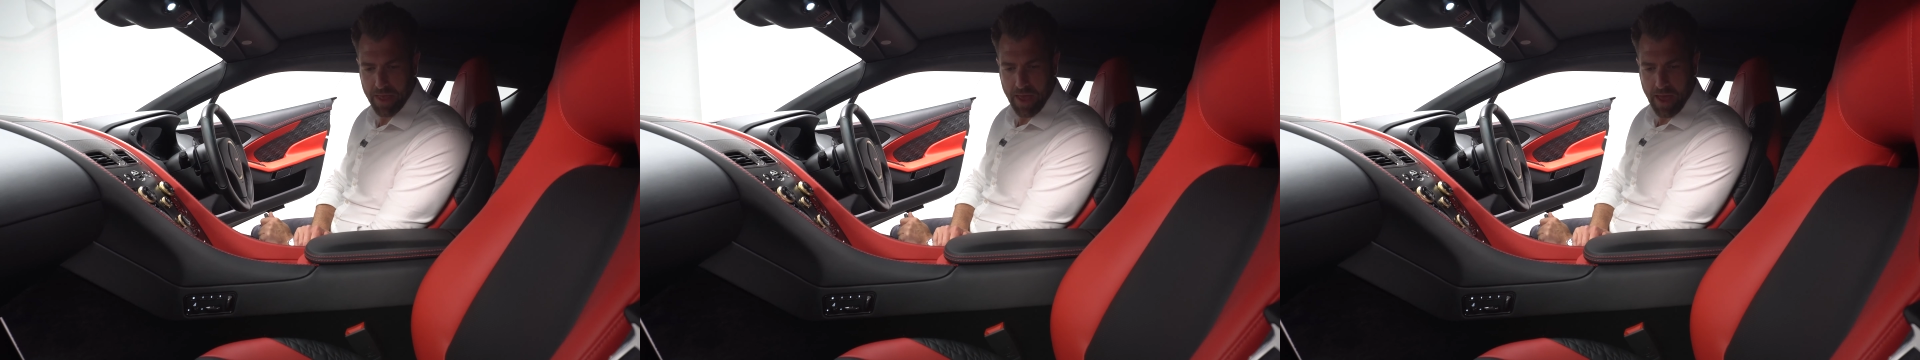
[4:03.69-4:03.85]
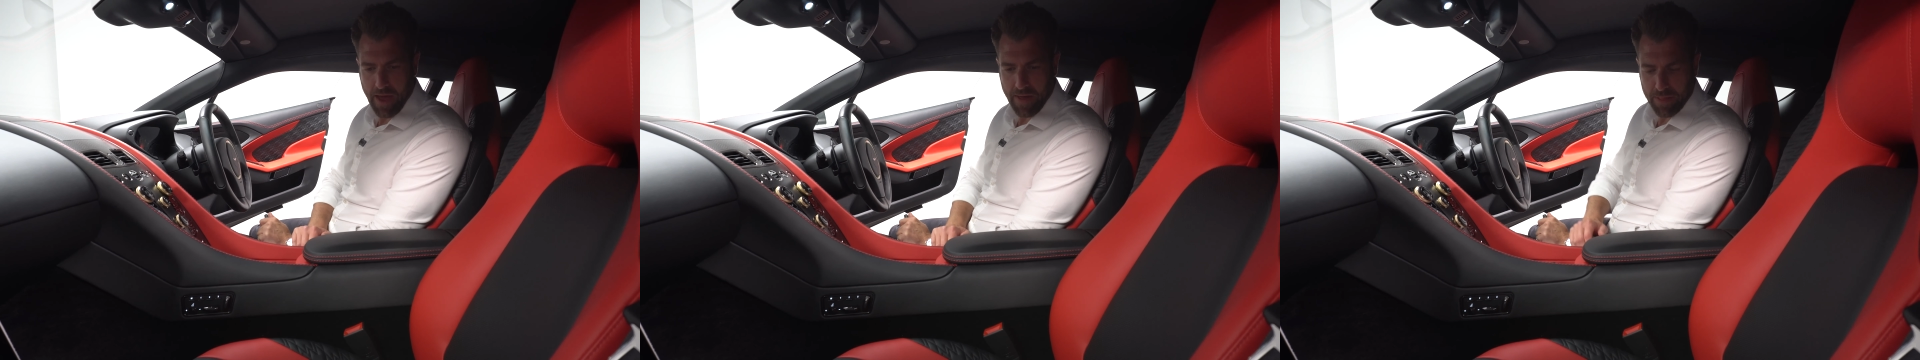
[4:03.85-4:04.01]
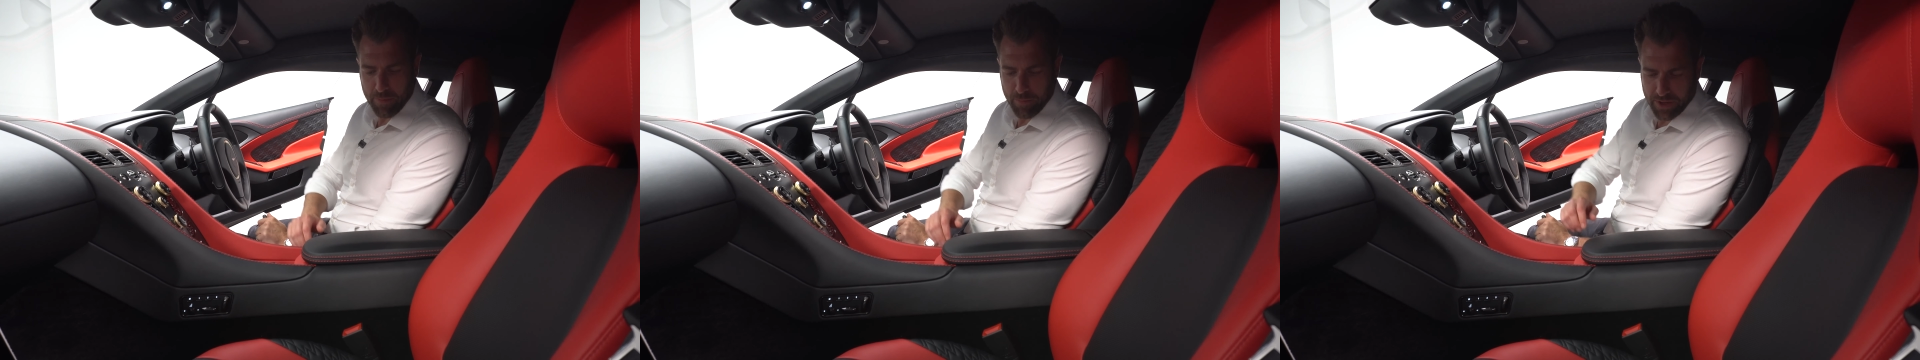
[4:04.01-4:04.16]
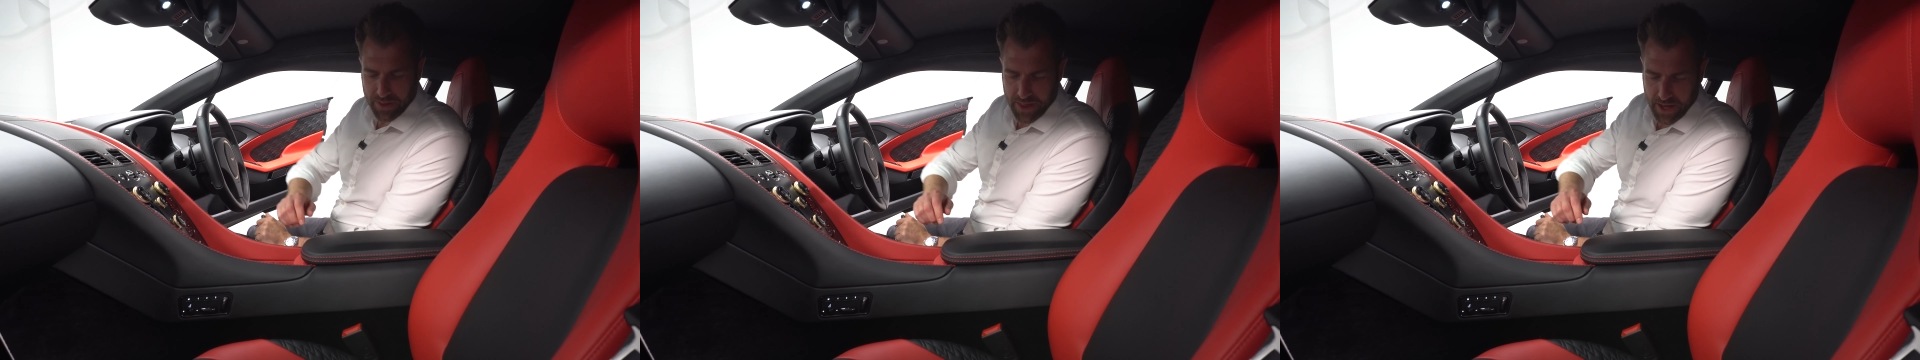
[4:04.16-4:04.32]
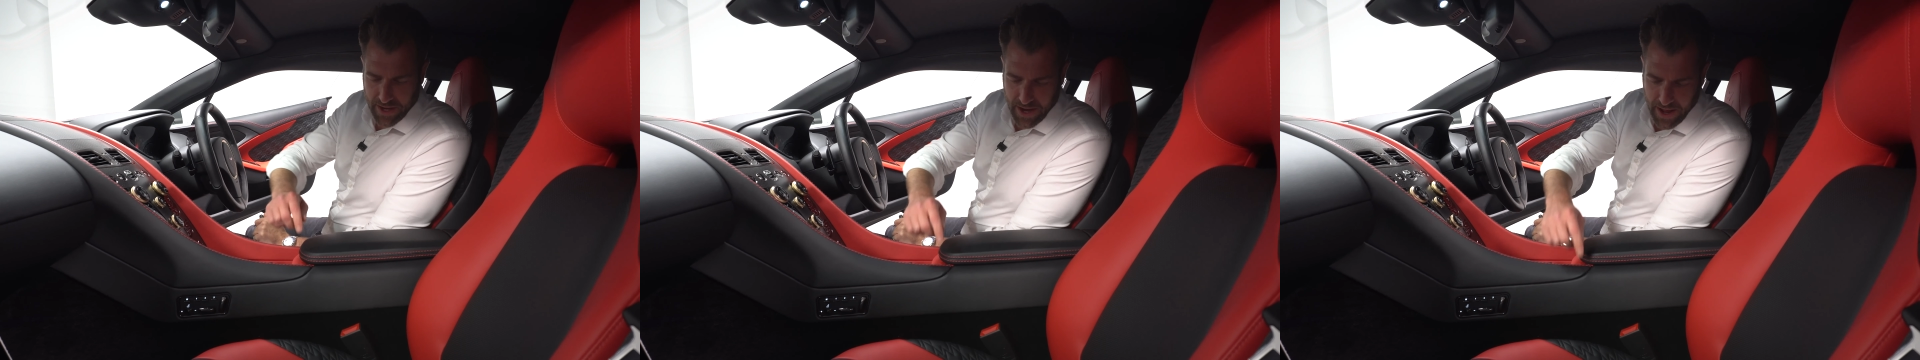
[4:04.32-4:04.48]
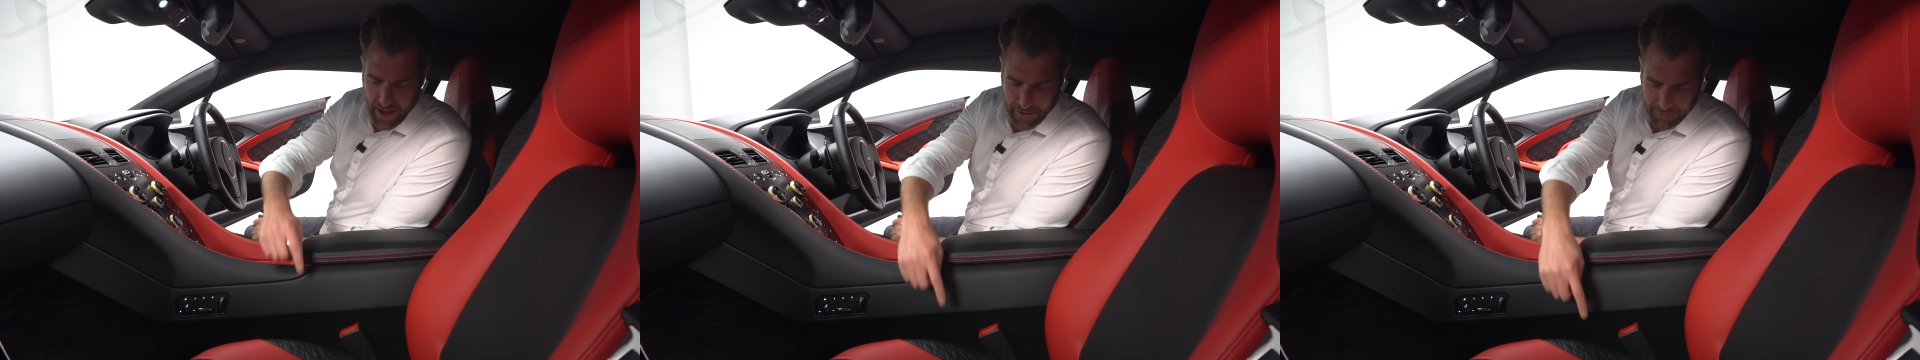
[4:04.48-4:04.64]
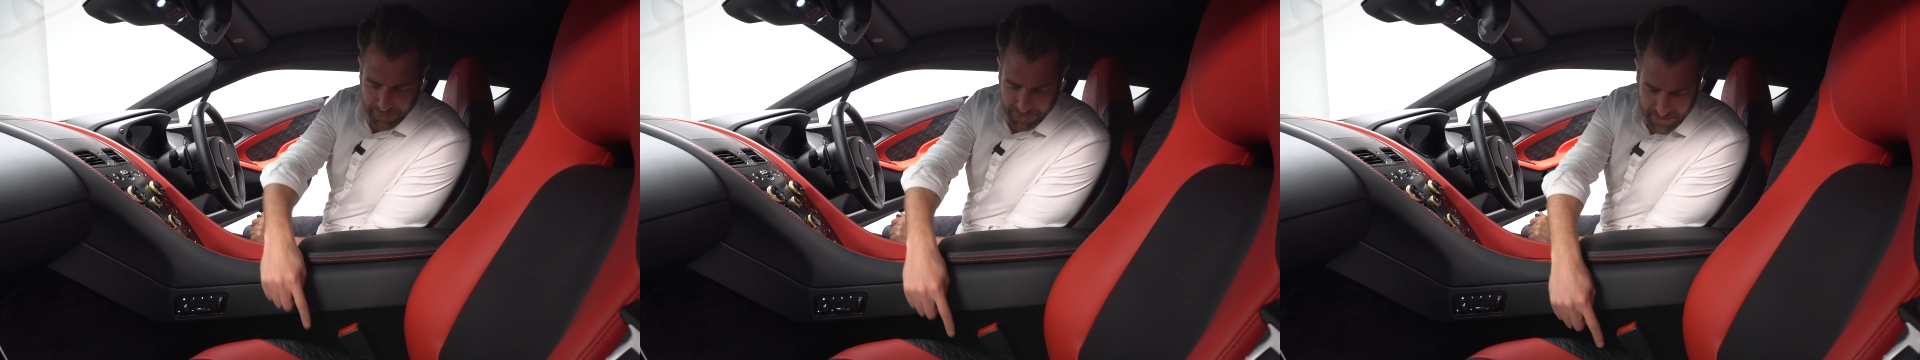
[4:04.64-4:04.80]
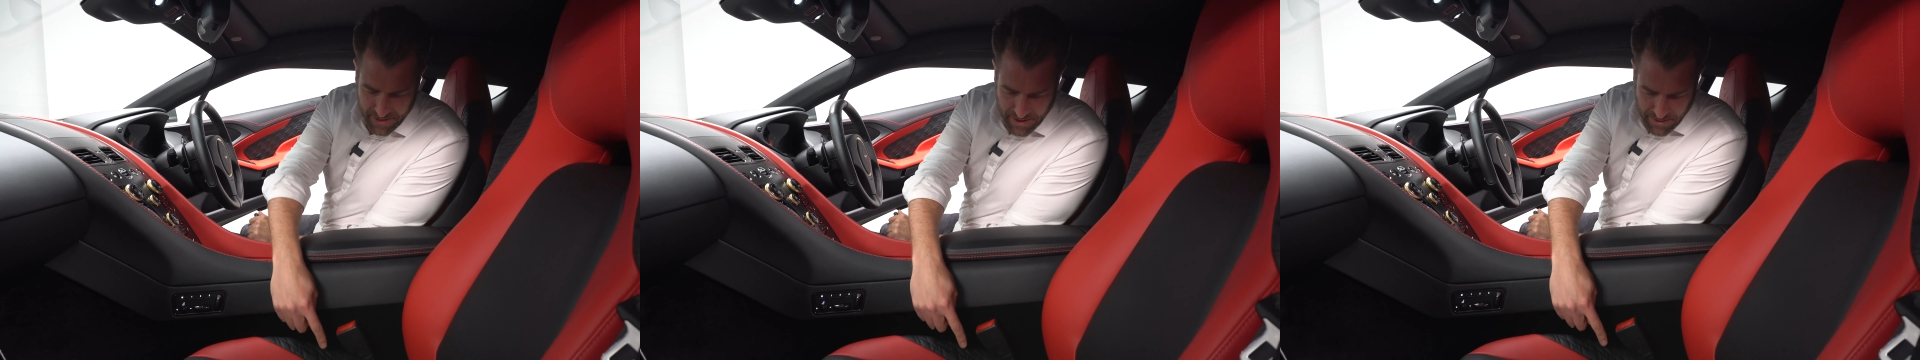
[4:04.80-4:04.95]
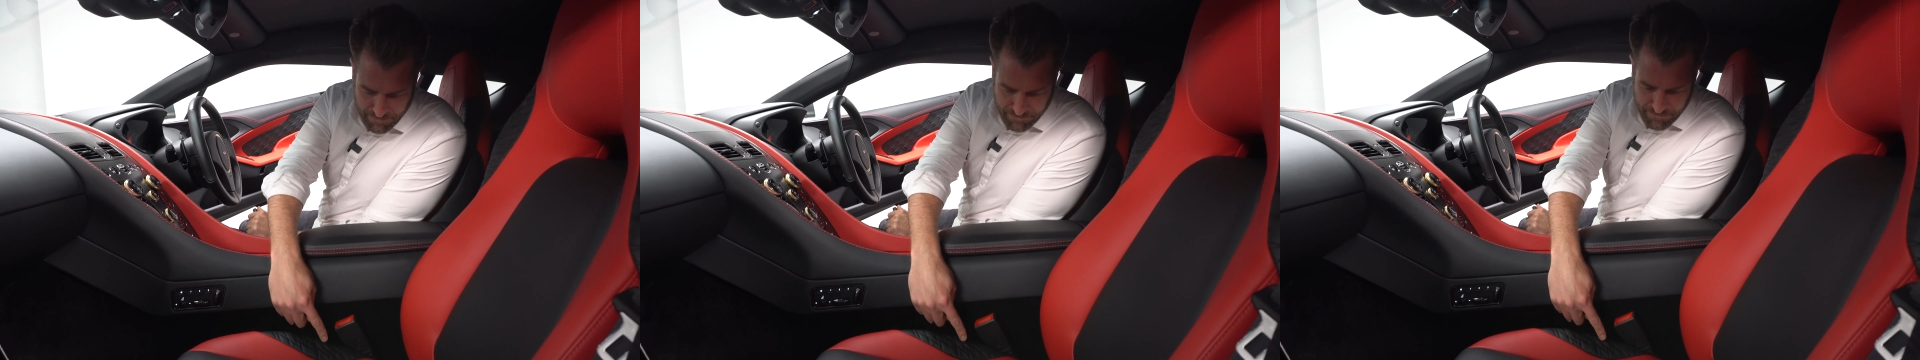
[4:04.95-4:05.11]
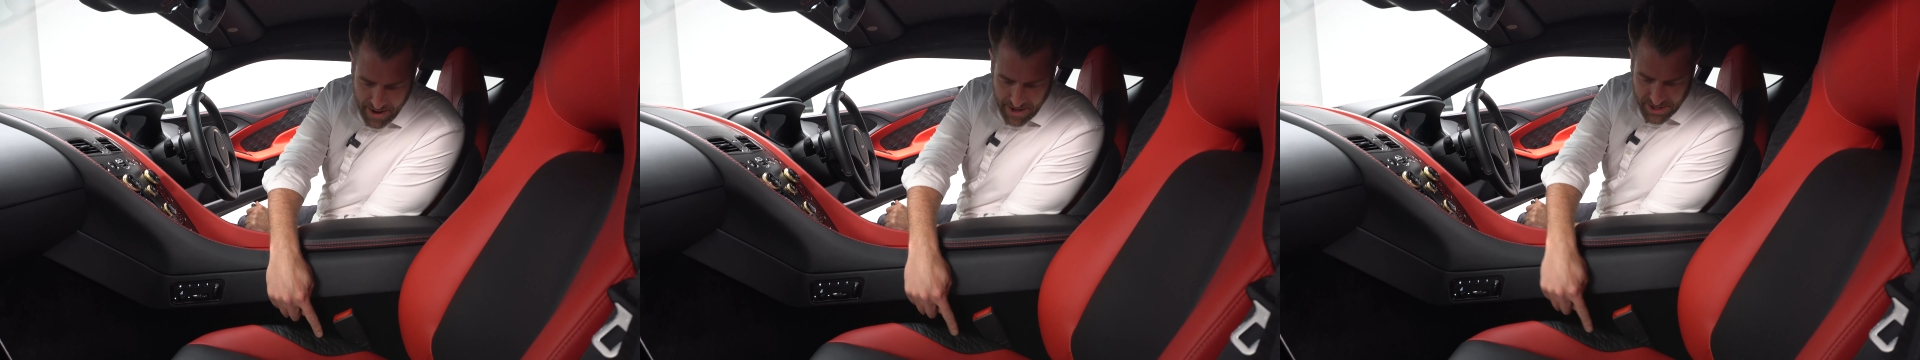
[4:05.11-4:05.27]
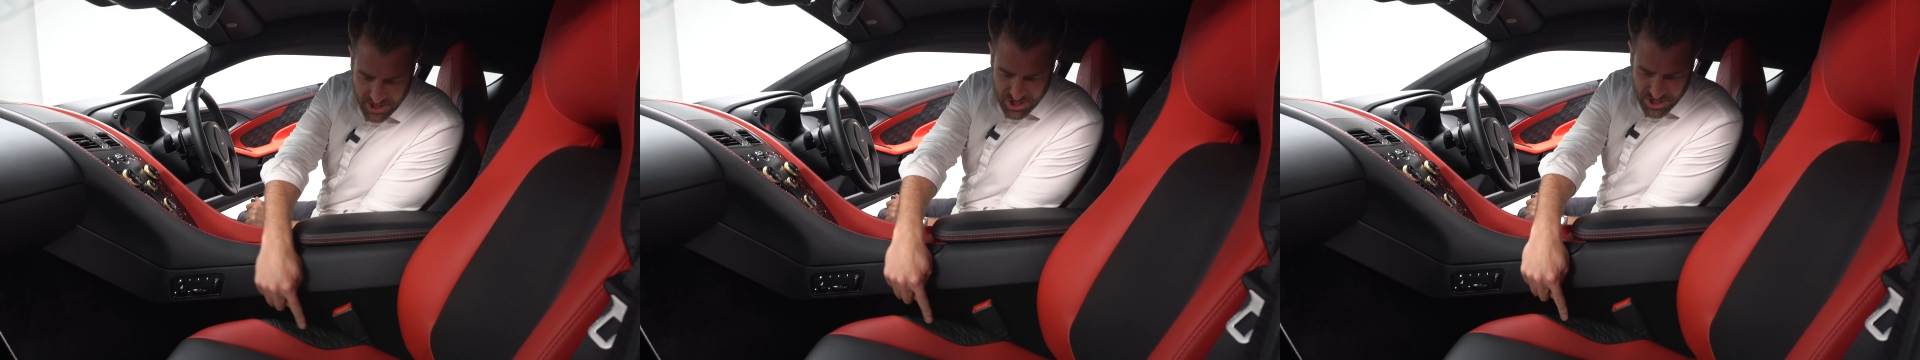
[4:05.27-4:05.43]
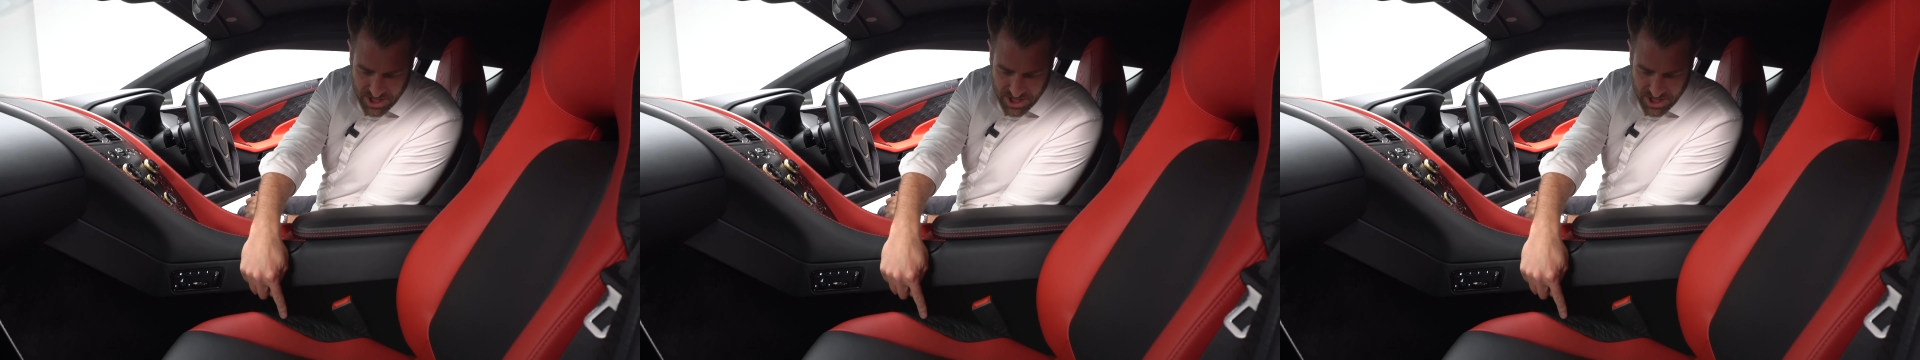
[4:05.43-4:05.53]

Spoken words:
and then we then have the match